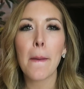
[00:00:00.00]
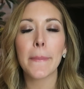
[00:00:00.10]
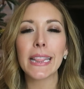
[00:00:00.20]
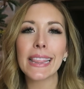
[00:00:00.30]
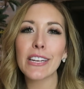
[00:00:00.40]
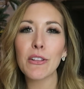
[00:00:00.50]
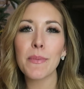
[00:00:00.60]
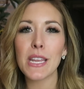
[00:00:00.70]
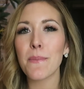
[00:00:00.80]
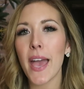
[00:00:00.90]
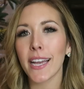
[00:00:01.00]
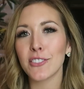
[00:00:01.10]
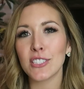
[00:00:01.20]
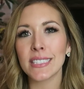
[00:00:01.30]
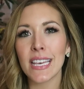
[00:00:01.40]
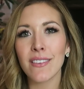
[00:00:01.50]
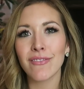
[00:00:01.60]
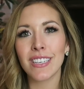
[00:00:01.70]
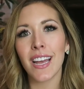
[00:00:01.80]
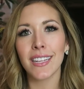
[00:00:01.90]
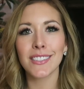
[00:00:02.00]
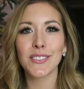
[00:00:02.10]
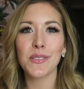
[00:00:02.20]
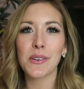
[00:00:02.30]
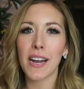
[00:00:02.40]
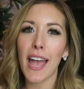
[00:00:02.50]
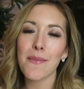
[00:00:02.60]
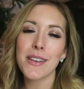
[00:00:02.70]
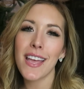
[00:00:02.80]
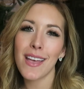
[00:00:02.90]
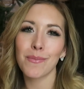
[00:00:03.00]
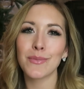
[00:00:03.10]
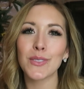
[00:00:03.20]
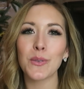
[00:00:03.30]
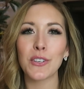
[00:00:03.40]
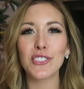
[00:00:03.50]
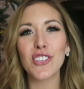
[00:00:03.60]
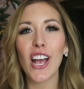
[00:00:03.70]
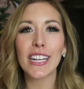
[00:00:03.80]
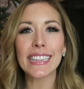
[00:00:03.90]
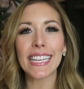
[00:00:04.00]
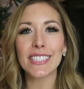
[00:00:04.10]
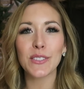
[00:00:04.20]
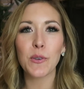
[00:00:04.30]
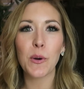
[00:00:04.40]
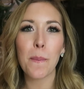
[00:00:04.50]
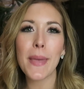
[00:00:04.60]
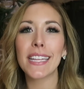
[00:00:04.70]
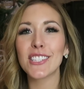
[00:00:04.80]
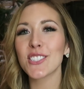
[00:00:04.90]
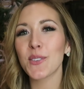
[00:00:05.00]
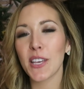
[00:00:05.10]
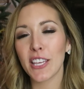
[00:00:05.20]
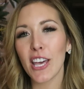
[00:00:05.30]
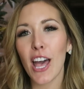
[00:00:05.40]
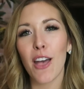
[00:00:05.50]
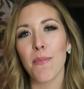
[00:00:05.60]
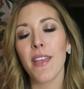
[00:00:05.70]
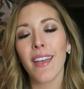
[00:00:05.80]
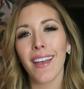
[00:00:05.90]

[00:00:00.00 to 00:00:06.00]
but little mini packages of nuts or M&Ms or chocolates or mints or gum.